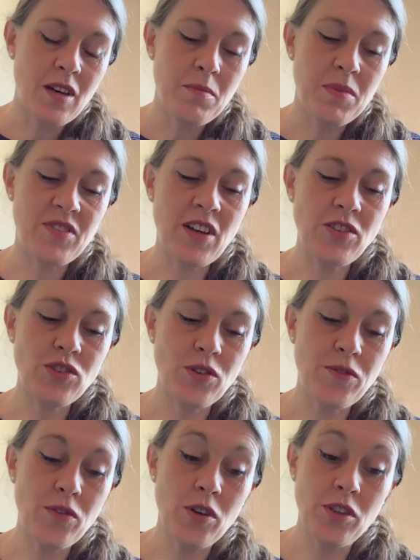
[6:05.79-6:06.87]
Potential
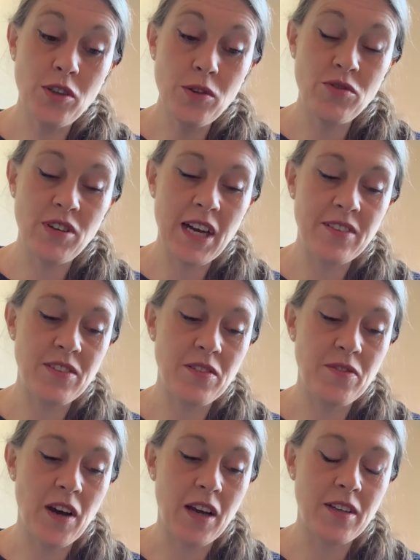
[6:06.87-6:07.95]
for a new creative
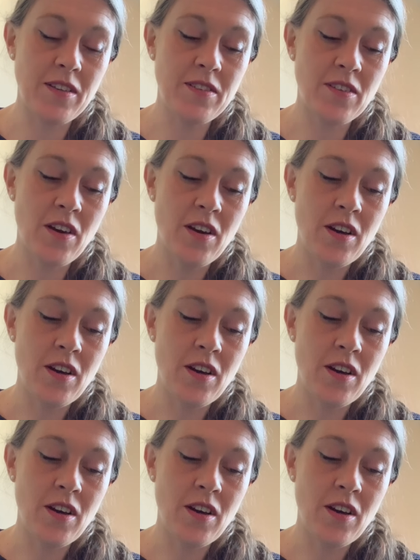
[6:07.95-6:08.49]
phase.